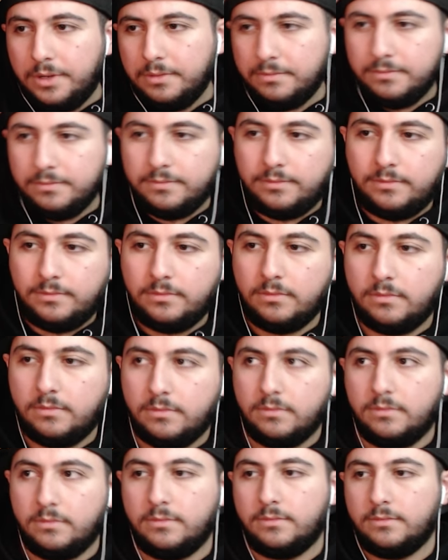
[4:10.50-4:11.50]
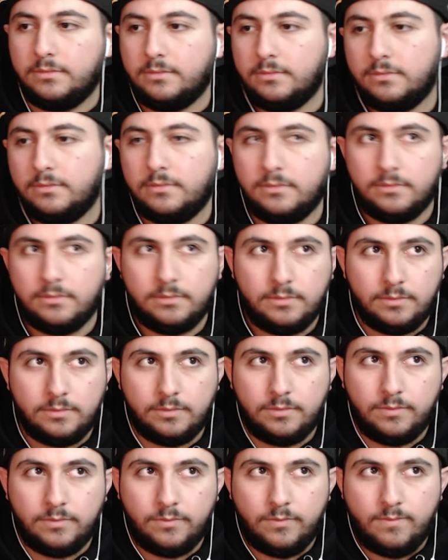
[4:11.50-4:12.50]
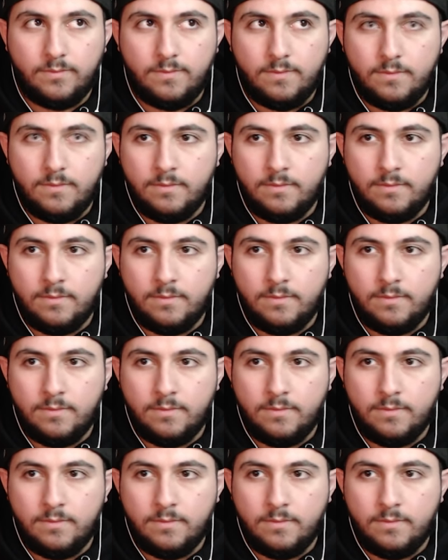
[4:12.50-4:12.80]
You must be sorry that you didn't come and help us.